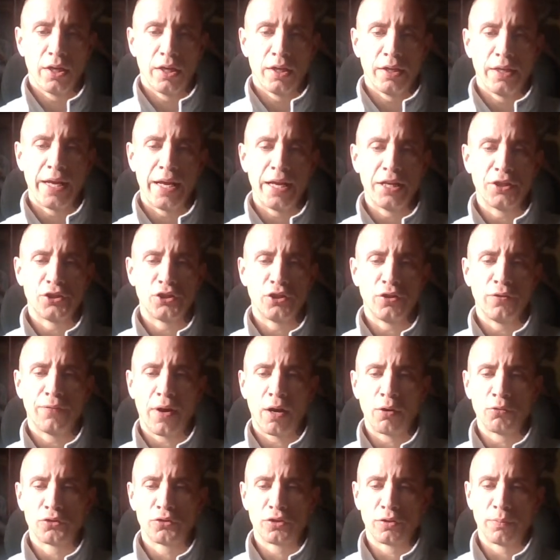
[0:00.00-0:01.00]
The issue
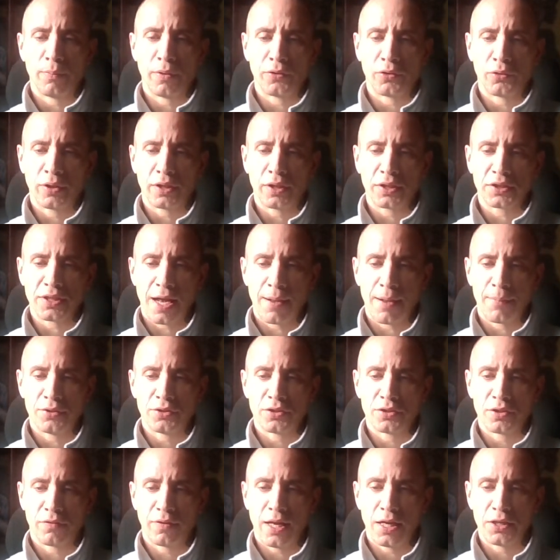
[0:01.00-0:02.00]
voting model examines
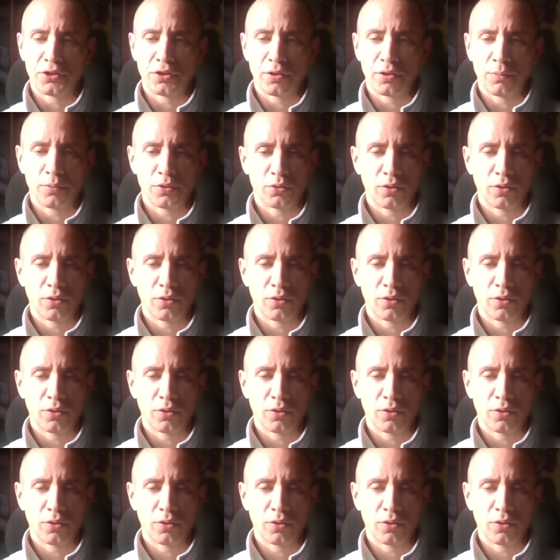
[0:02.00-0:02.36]
the relationship